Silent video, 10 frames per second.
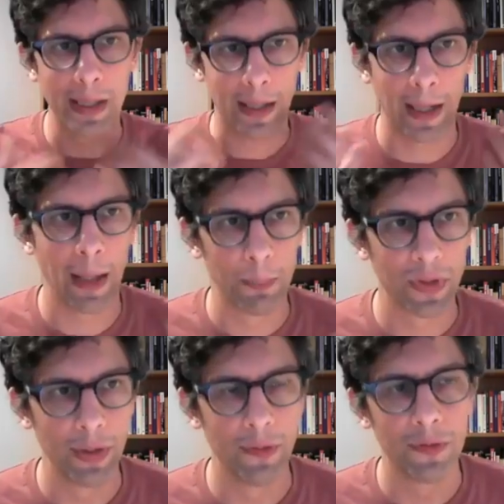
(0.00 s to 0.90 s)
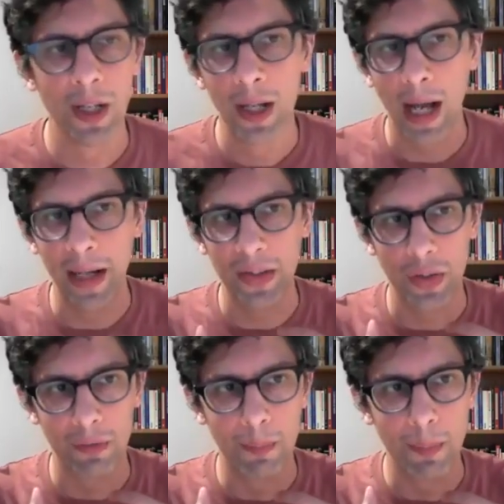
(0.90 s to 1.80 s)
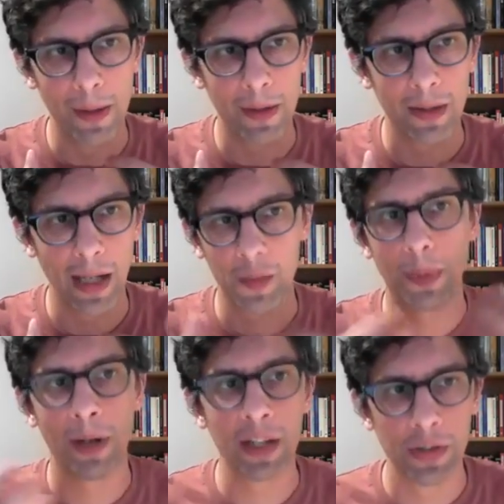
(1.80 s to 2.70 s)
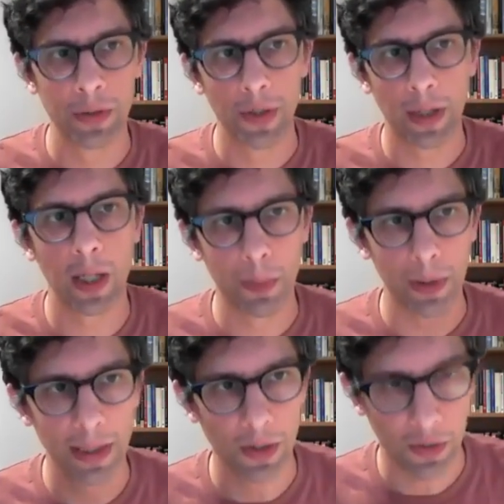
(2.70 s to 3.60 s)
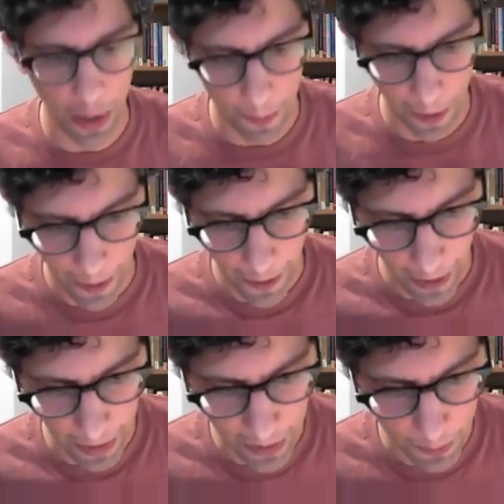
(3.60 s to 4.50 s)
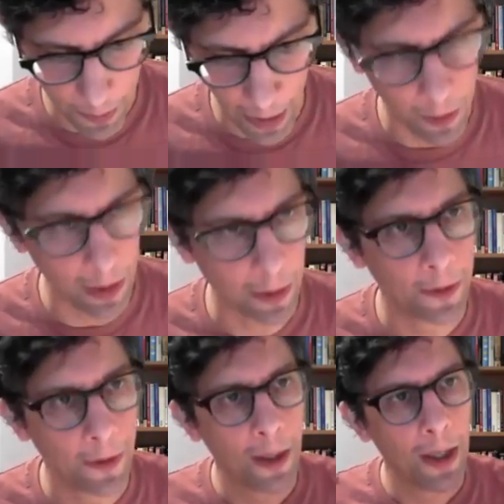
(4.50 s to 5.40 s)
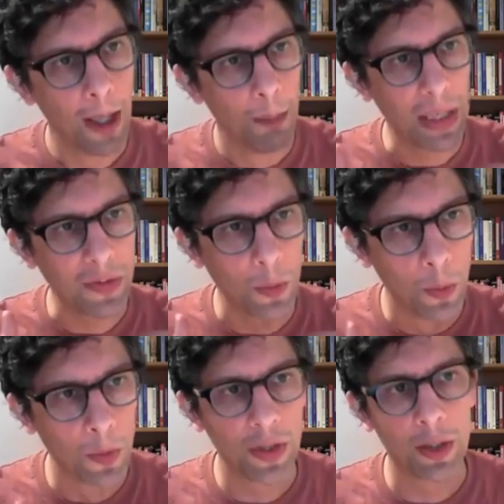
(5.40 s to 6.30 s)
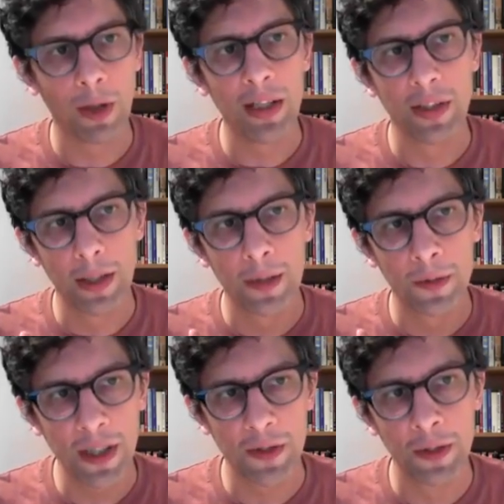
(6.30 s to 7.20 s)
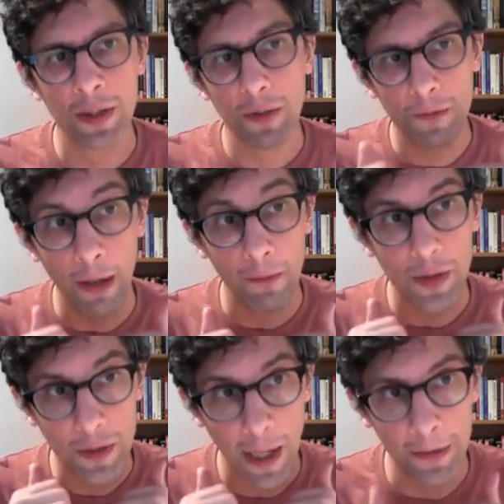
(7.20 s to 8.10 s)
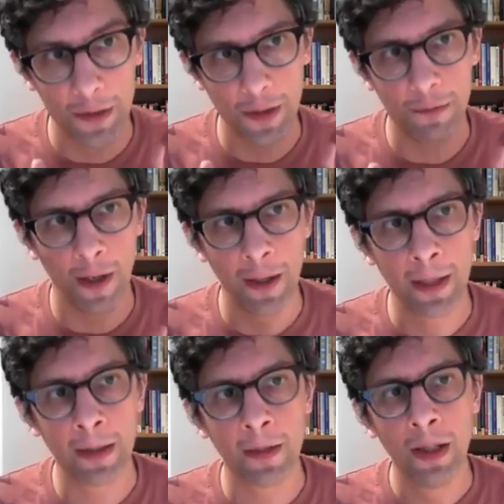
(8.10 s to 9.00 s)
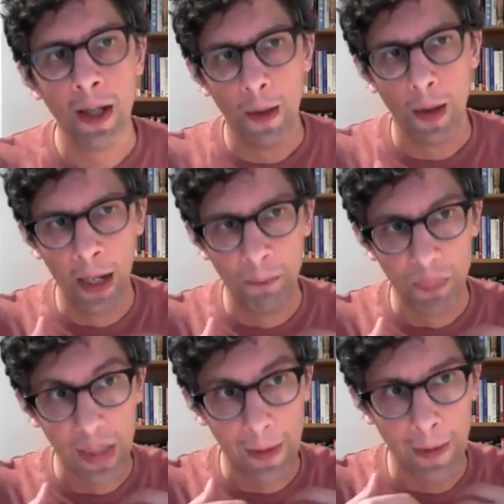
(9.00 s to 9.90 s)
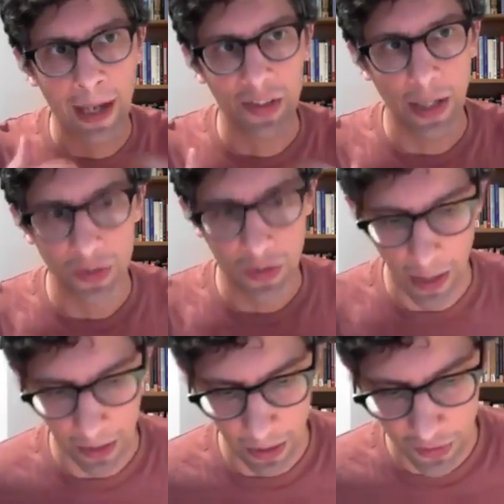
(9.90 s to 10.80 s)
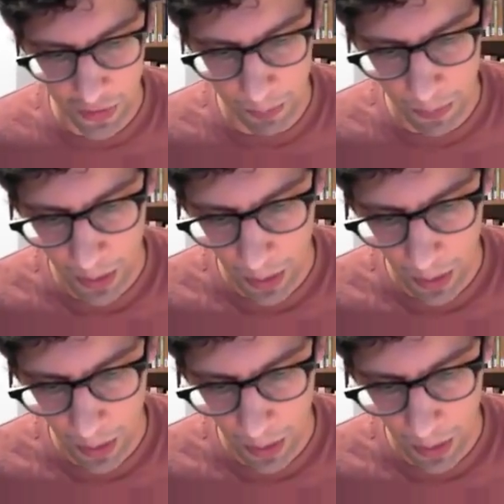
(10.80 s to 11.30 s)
collapse of any sort of American aspiration to global leadership in this period. But it's also creating the conditions of intensifying class antagonism